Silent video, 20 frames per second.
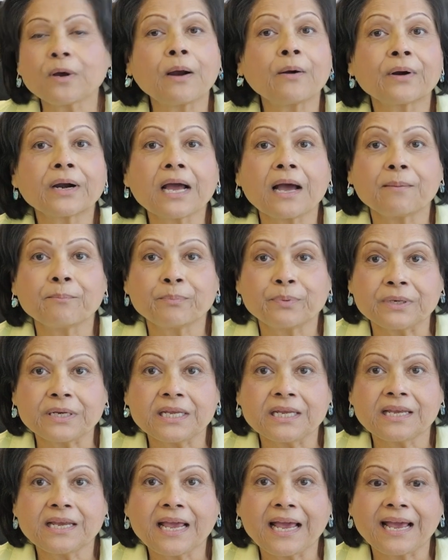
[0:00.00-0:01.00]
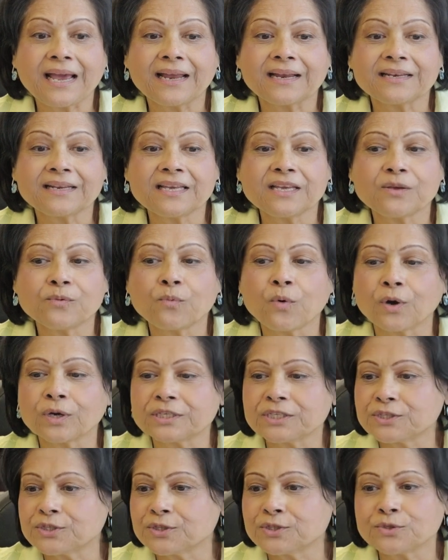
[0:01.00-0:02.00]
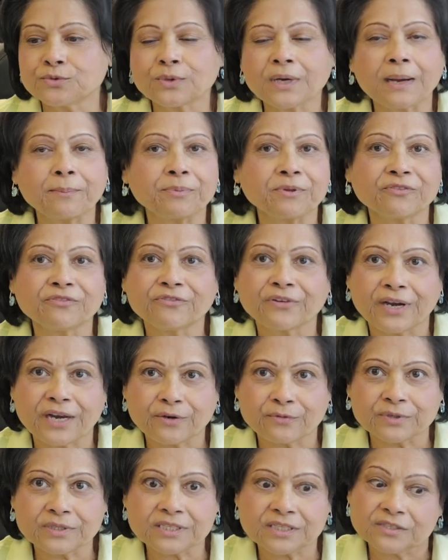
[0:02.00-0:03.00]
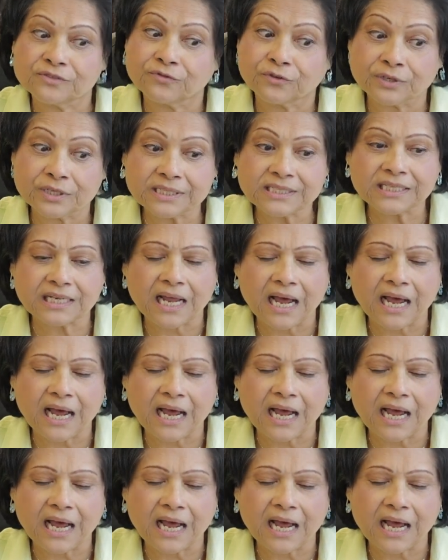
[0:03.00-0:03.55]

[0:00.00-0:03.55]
to our company, and he wanted to do a couple of fragrances for his